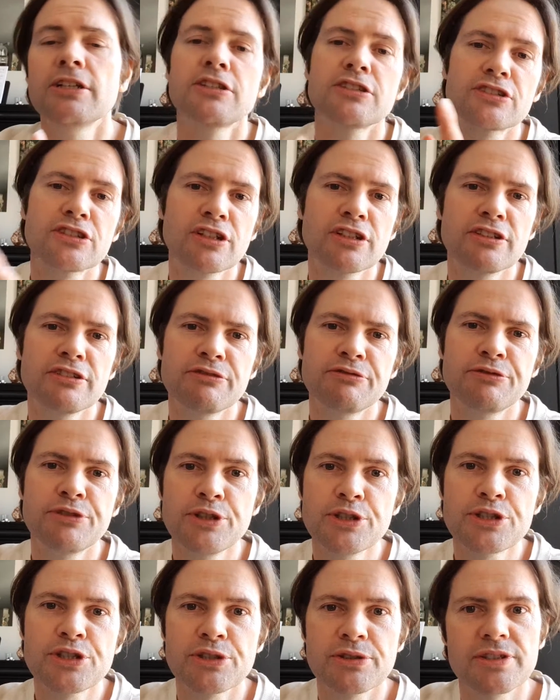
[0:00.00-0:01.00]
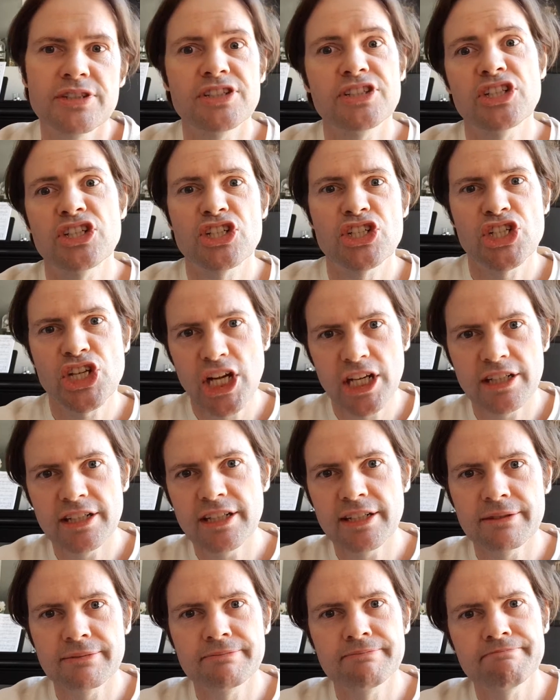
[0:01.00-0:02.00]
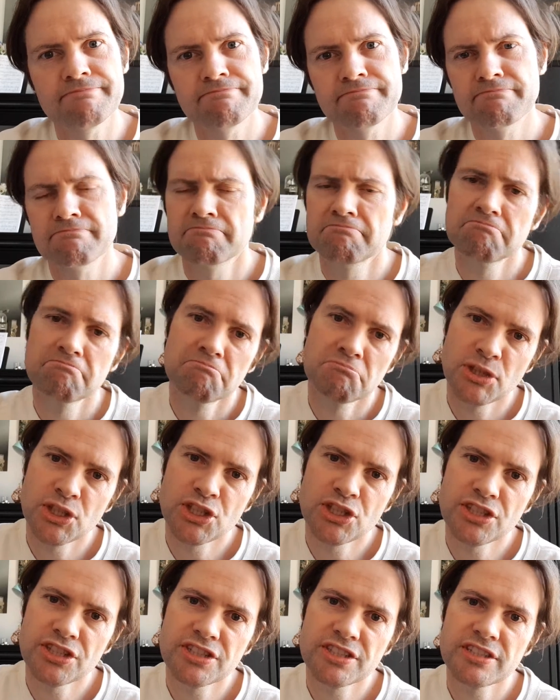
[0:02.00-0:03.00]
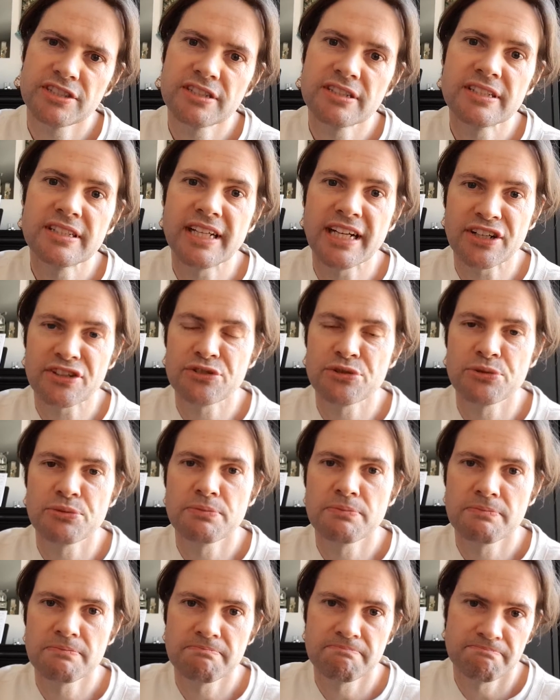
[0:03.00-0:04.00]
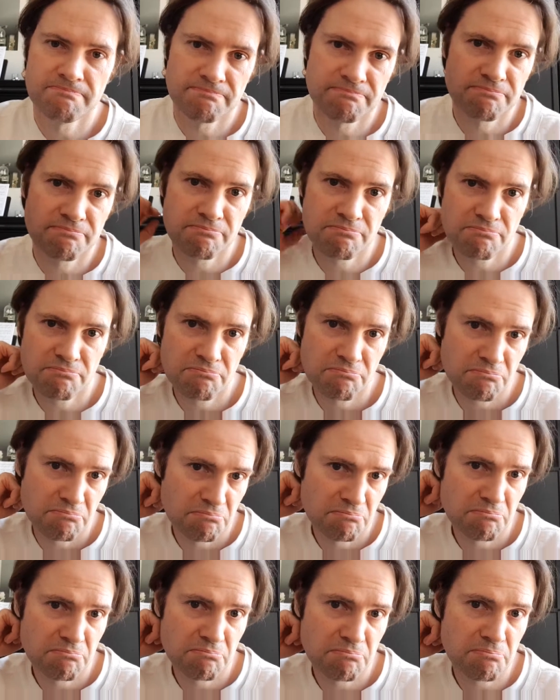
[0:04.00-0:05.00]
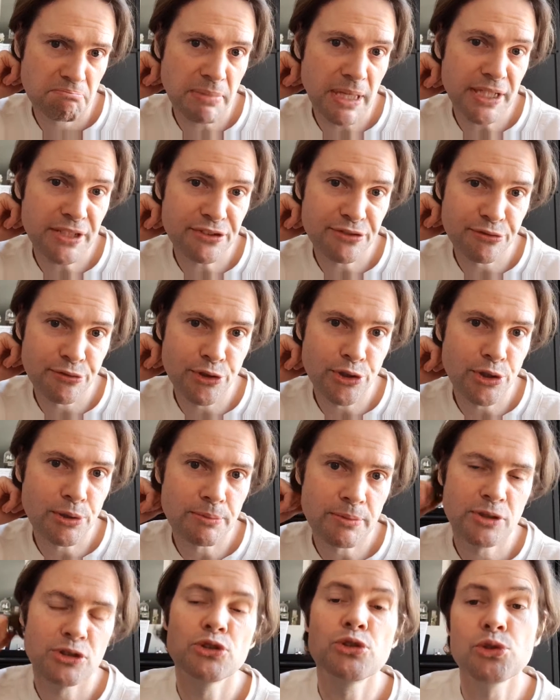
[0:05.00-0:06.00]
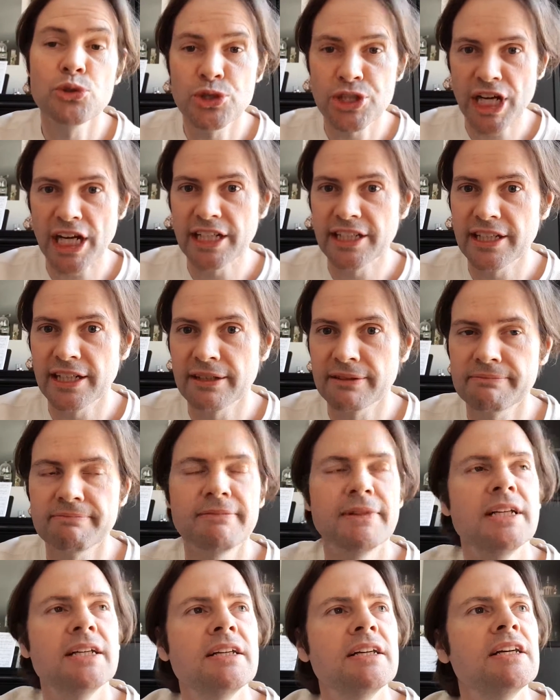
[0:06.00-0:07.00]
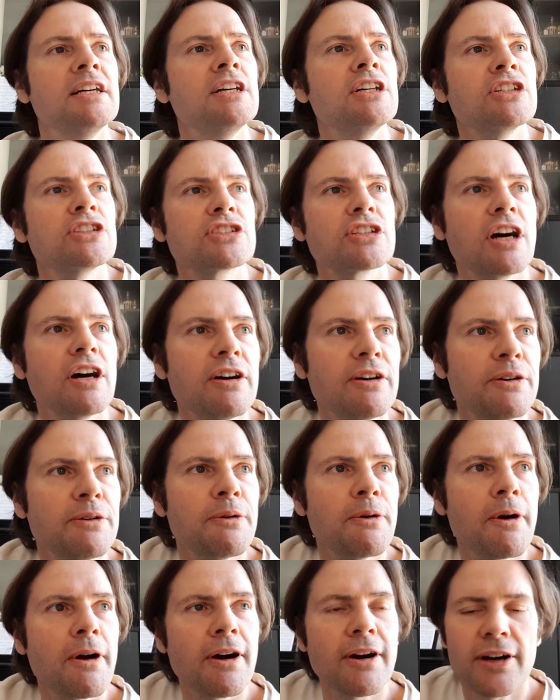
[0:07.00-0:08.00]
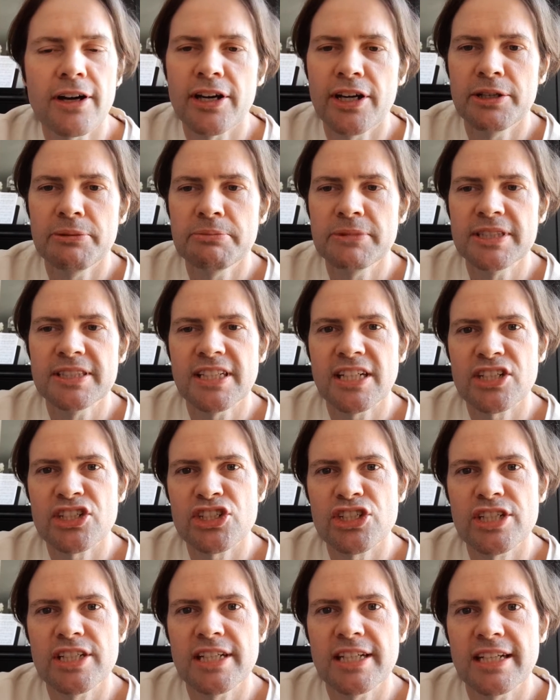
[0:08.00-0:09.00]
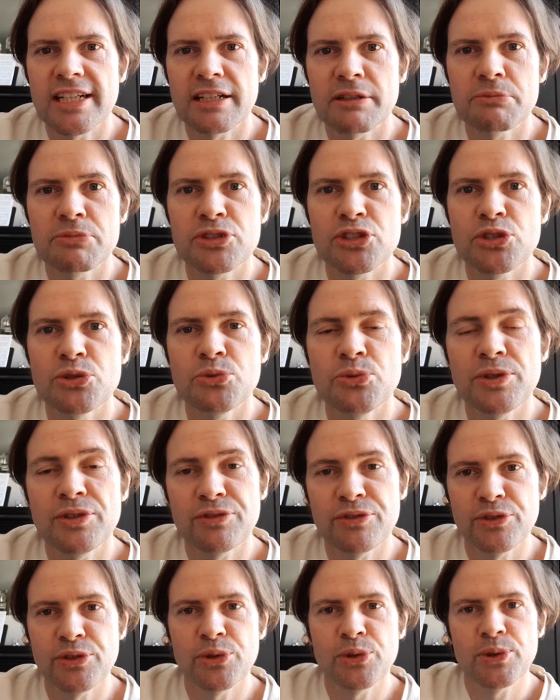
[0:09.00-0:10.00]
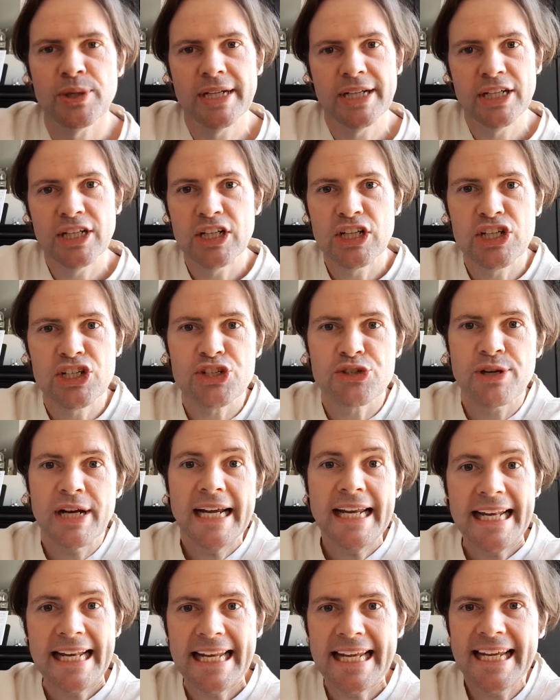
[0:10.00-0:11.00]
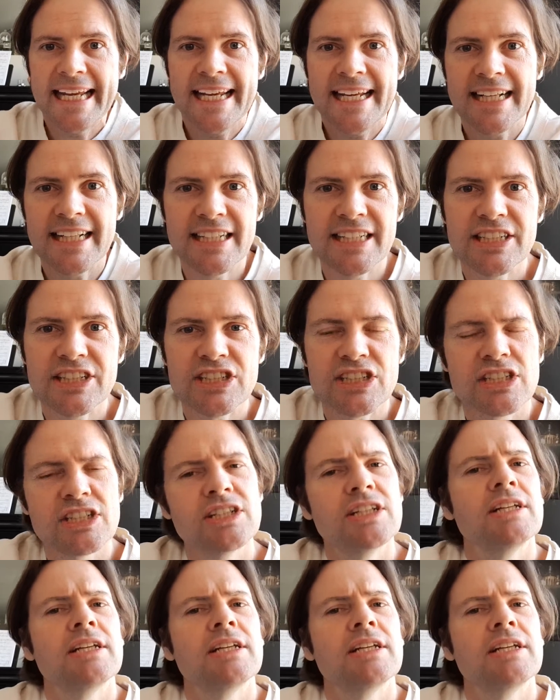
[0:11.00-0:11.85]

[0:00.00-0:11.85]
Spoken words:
So the future is just chunder, which is the actual base verb to chunder. So I hope this actually helps you with your Australian English.